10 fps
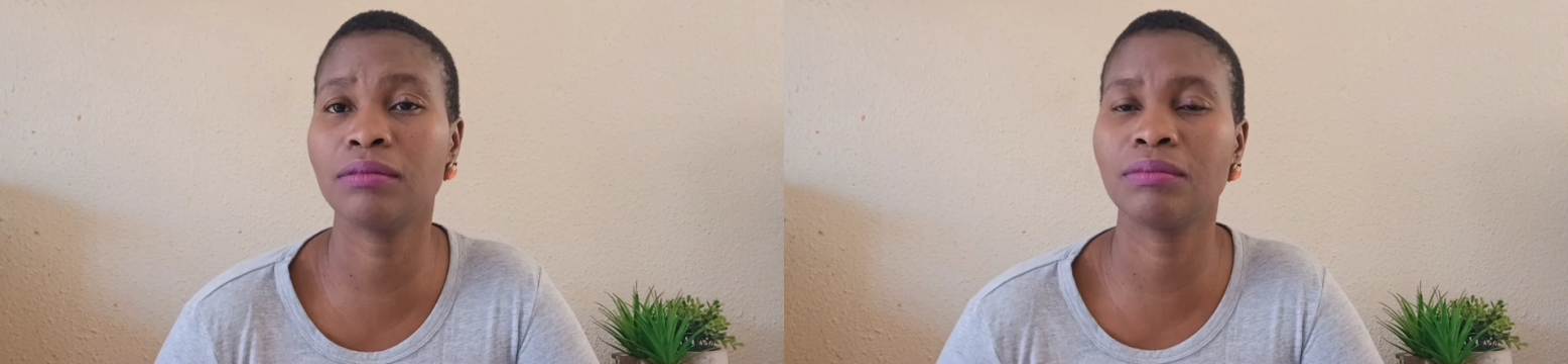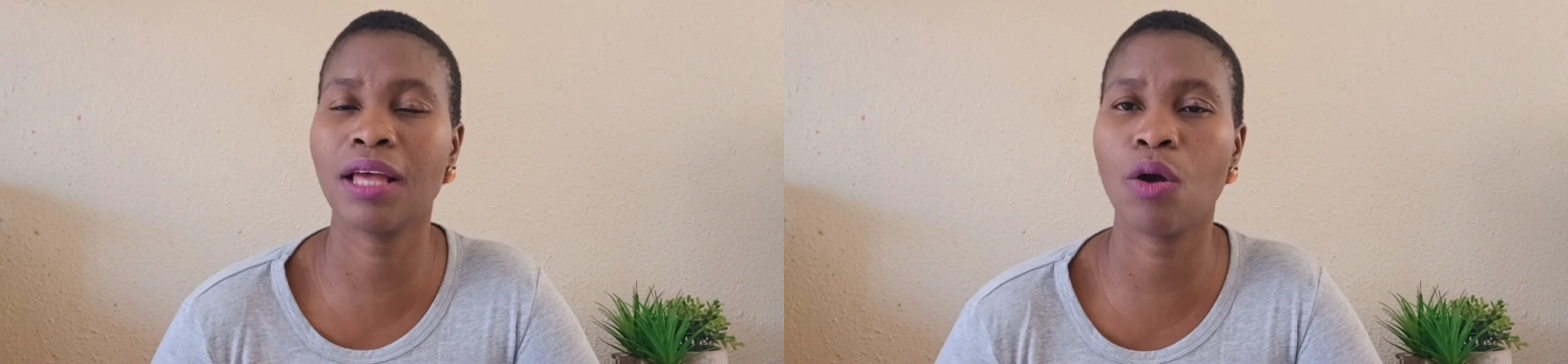
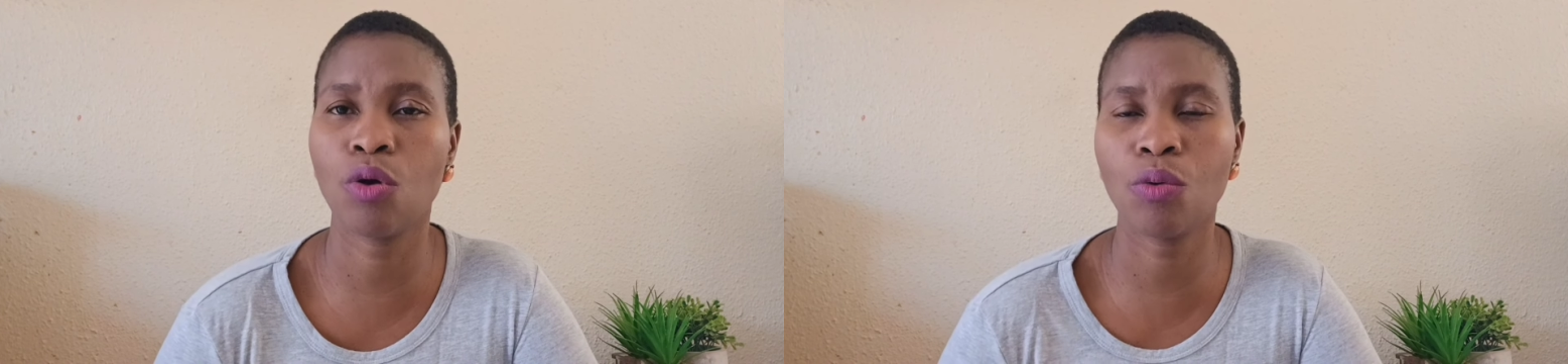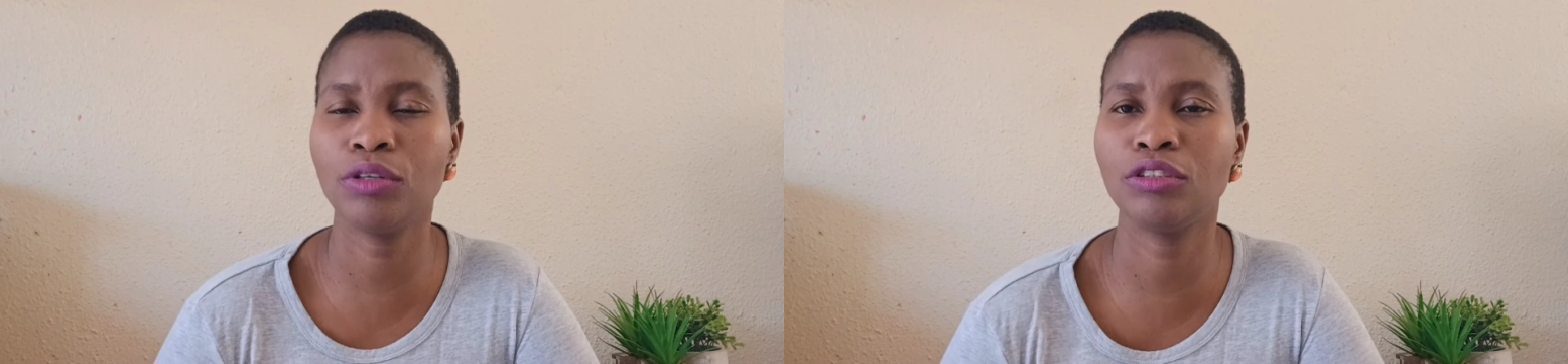they are
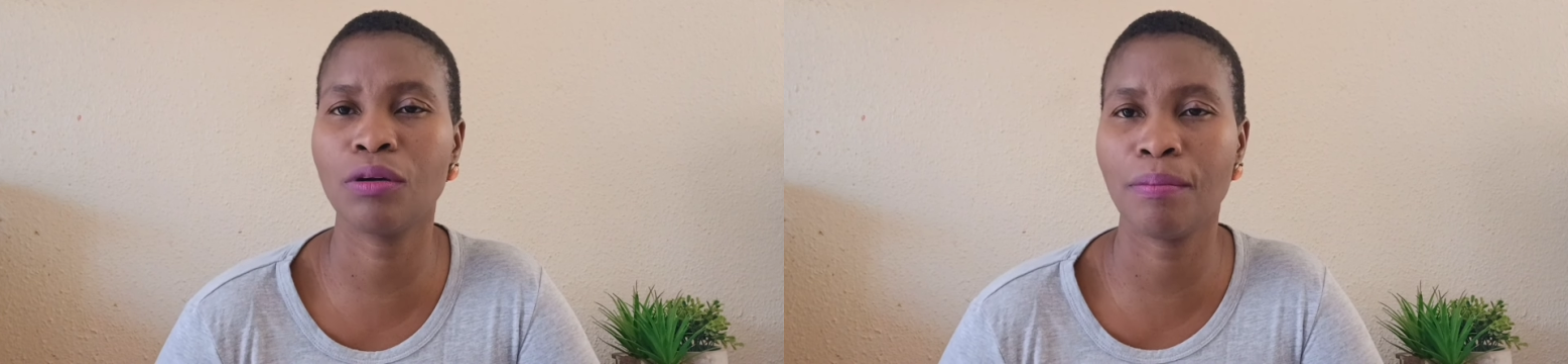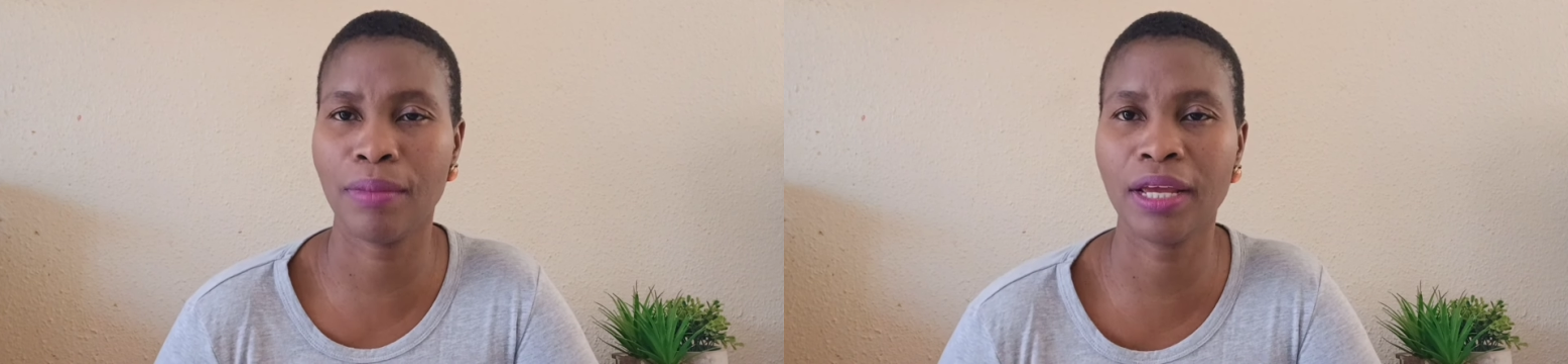going
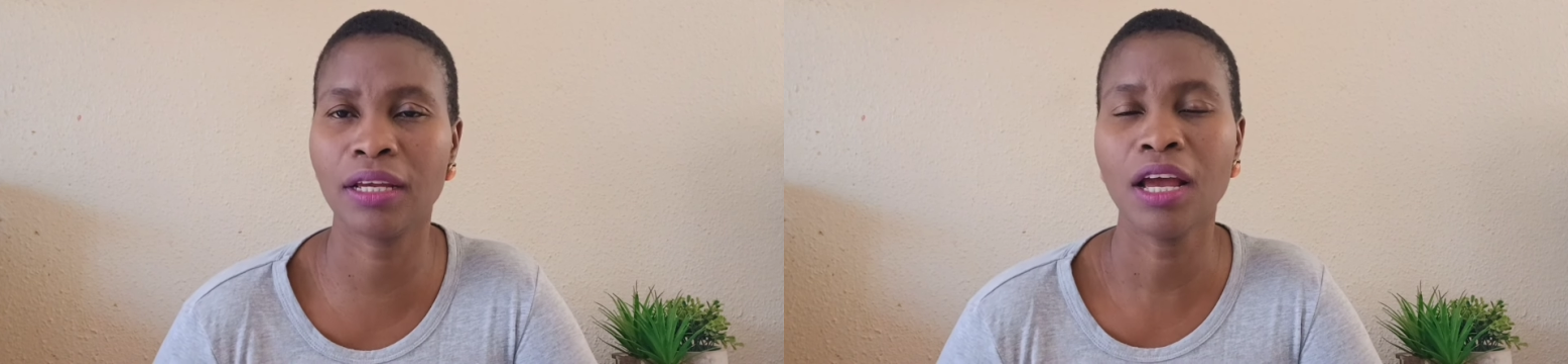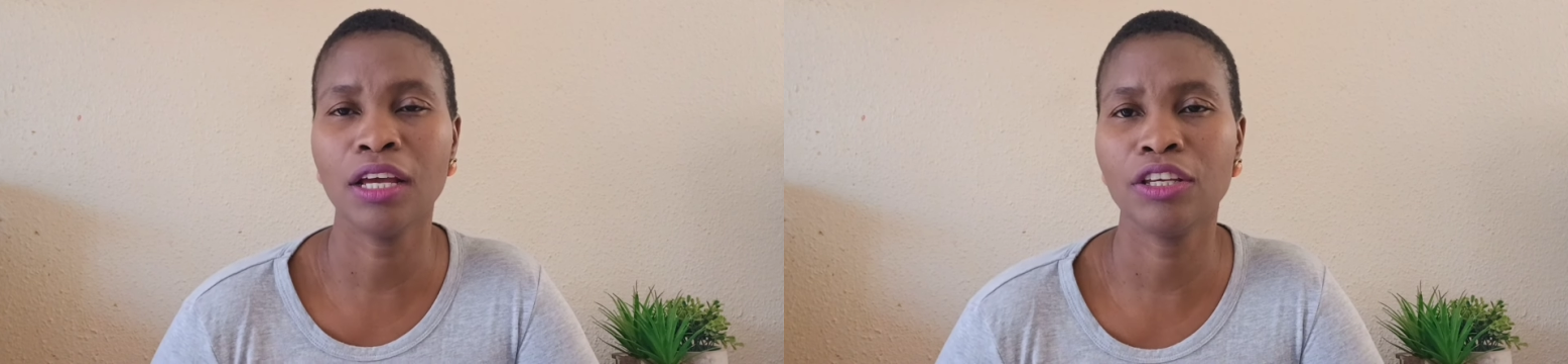to make
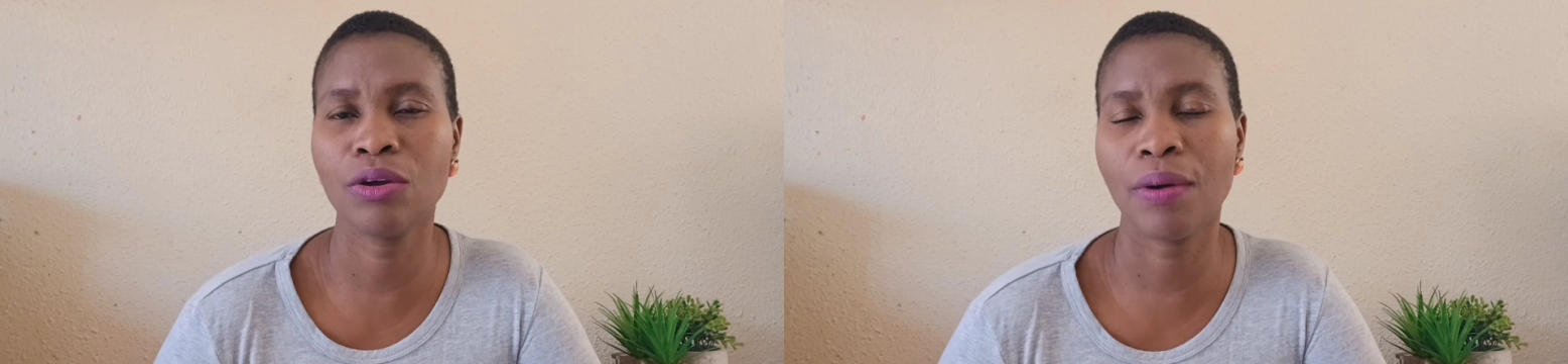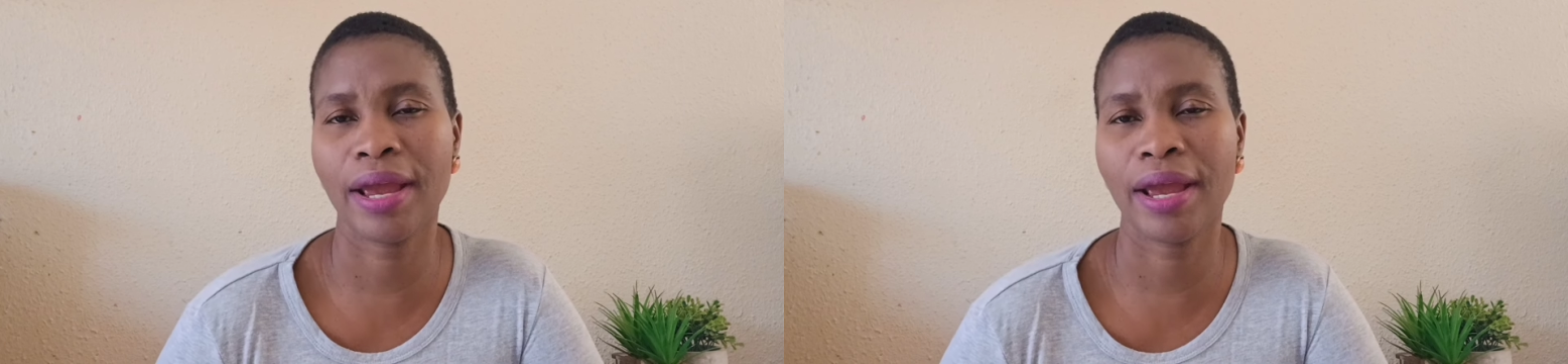your